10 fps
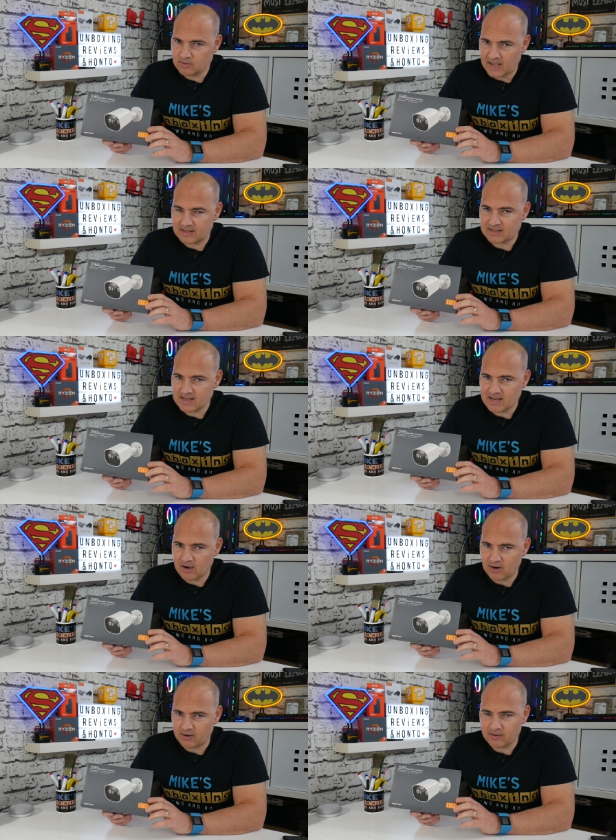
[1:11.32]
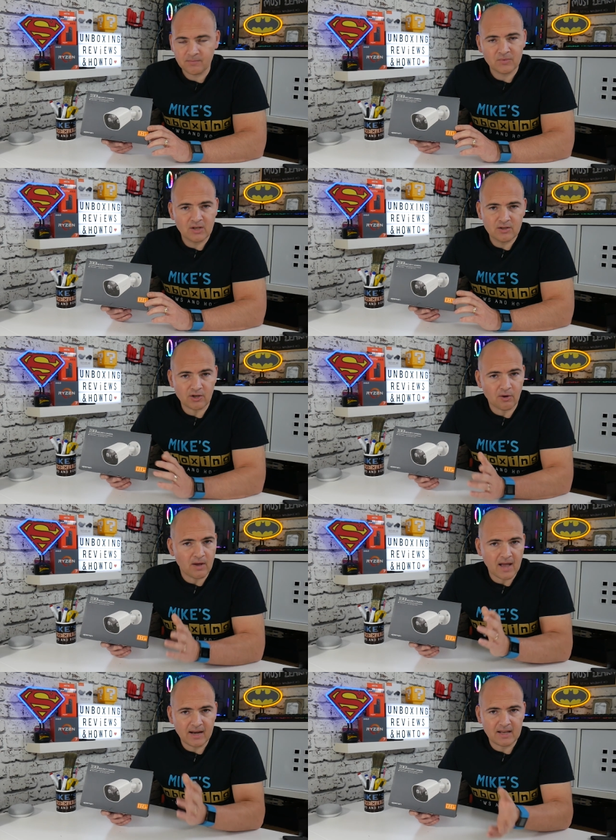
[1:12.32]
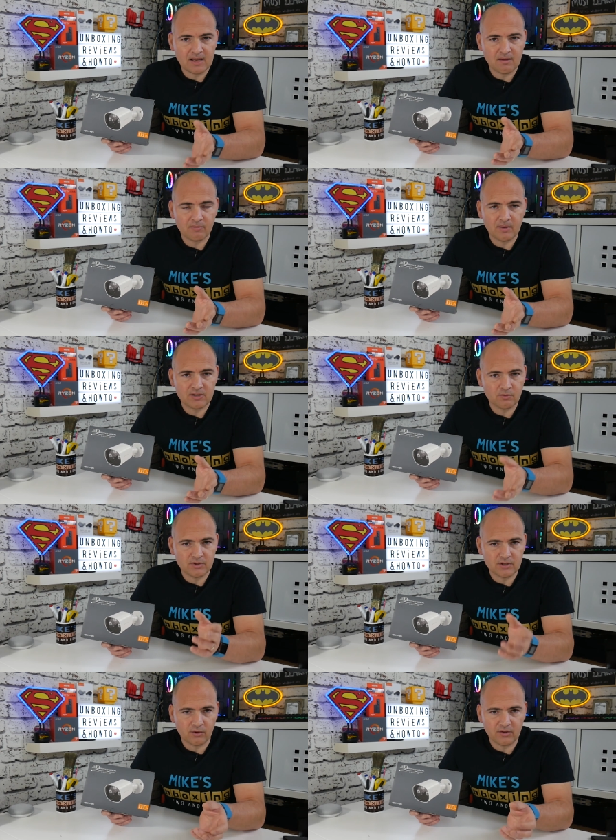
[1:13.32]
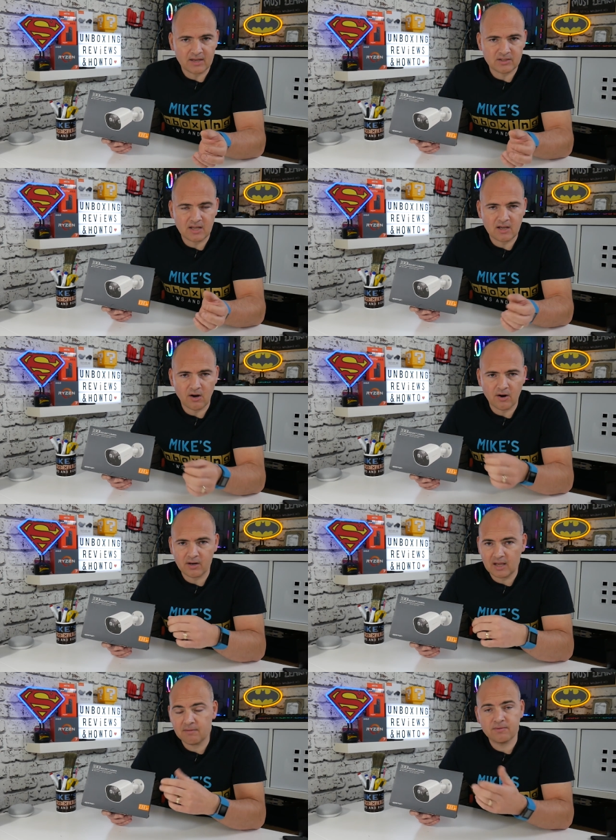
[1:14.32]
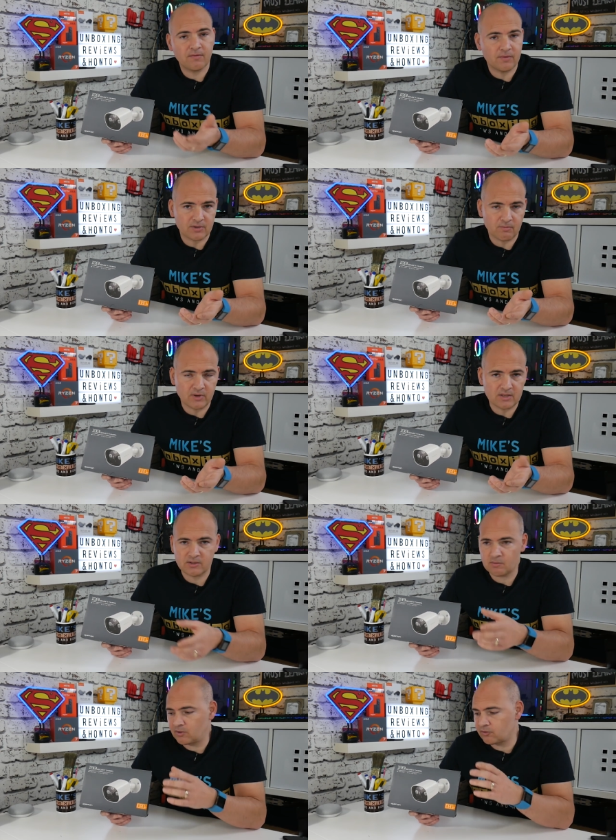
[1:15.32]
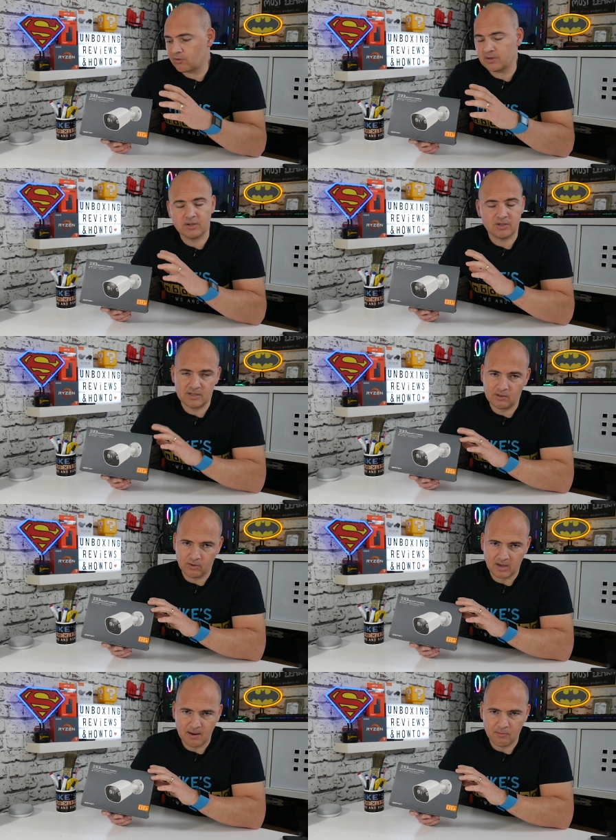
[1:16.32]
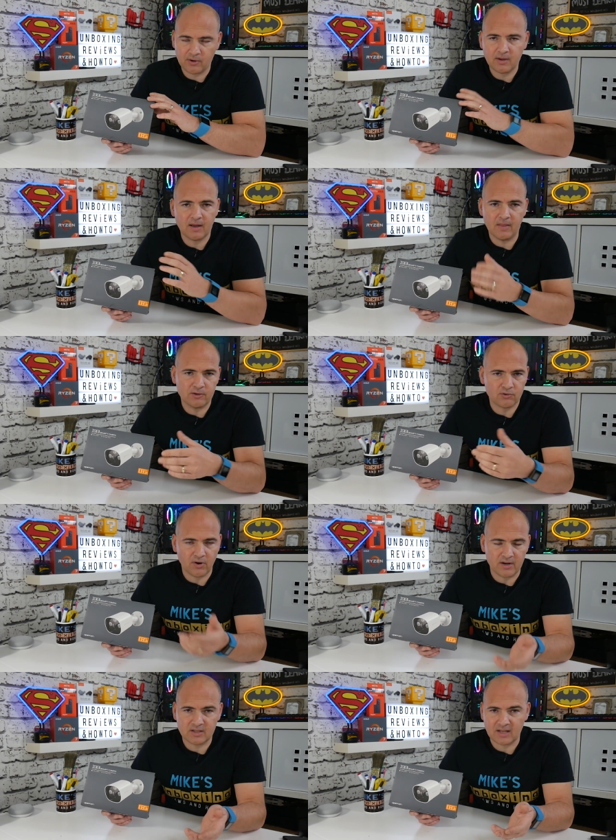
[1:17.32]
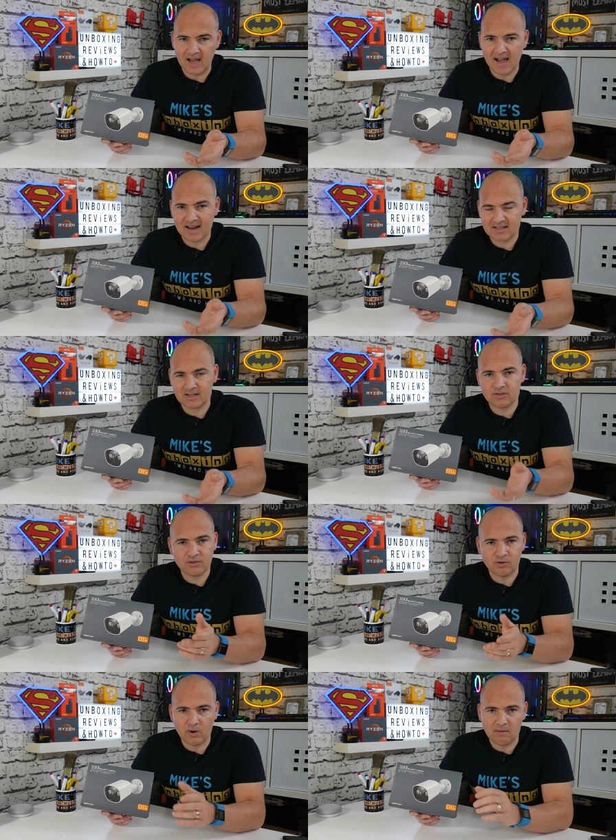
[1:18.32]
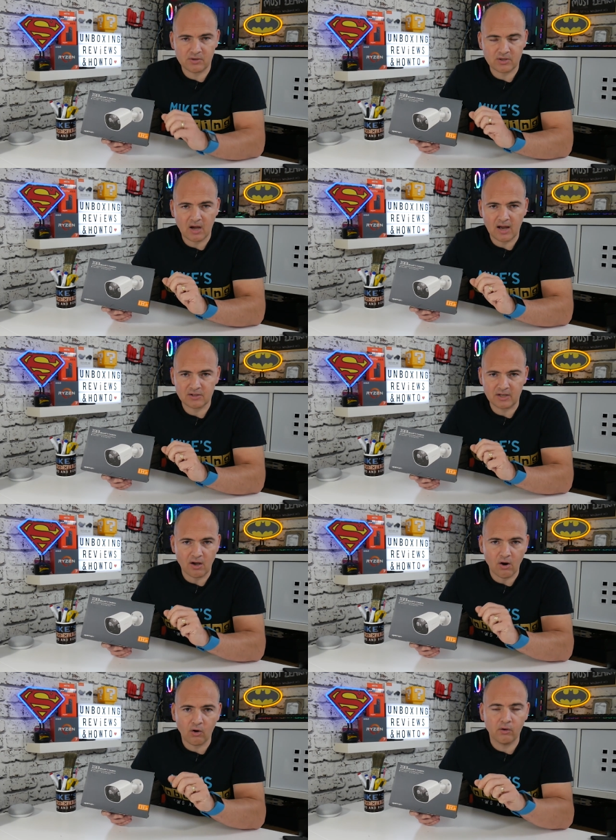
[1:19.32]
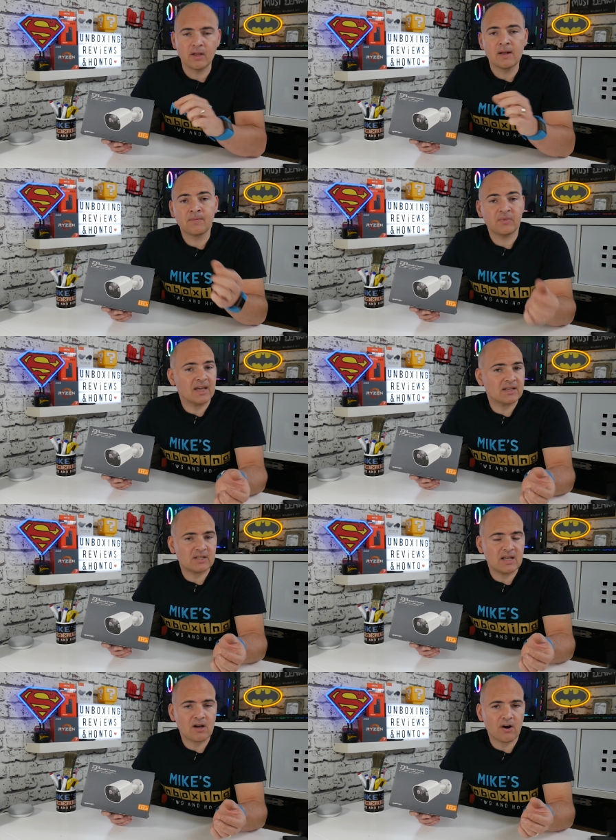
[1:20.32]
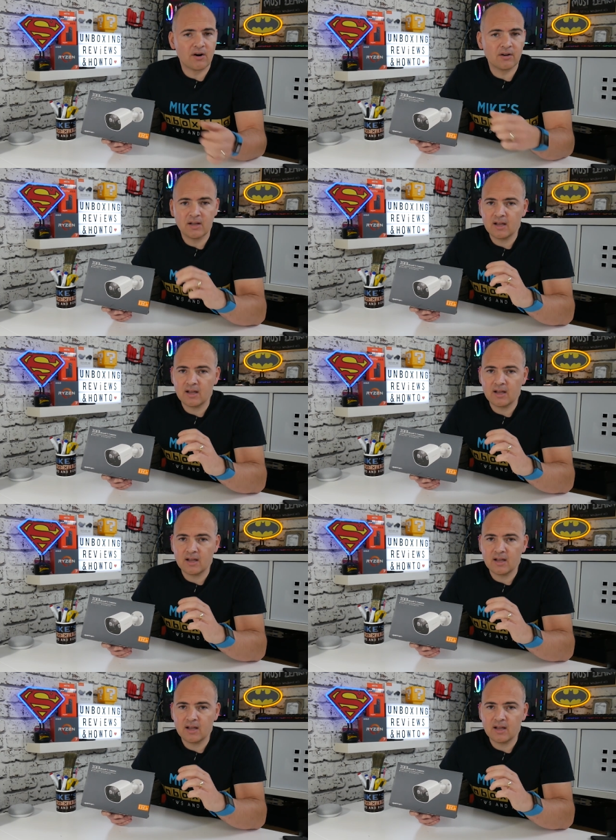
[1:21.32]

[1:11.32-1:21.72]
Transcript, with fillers: S D card. So any information which is on the S D card, if for some reason someone tries to steal the camera and then tries to get access to whatever's actually on the S D card,